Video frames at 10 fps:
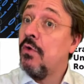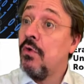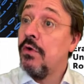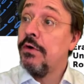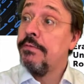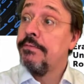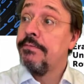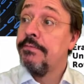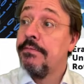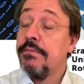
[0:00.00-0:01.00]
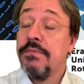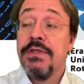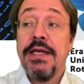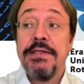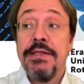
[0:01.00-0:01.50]
or
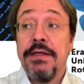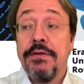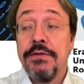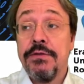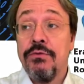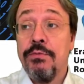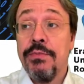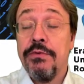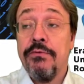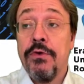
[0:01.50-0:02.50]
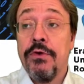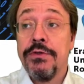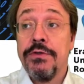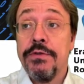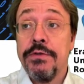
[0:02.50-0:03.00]
tasting the soup
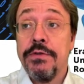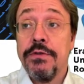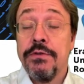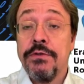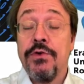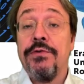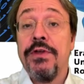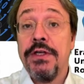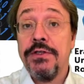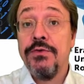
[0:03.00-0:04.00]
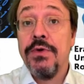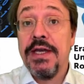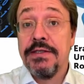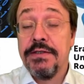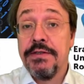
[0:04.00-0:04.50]
versus serving it to
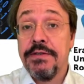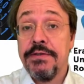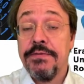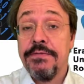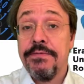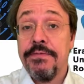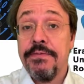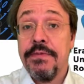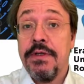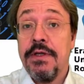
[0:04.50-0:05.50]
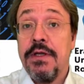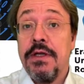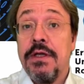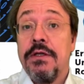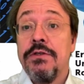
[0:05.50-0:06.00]
guests.
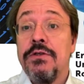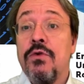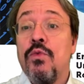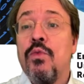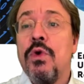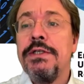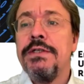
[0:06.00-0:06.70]
So what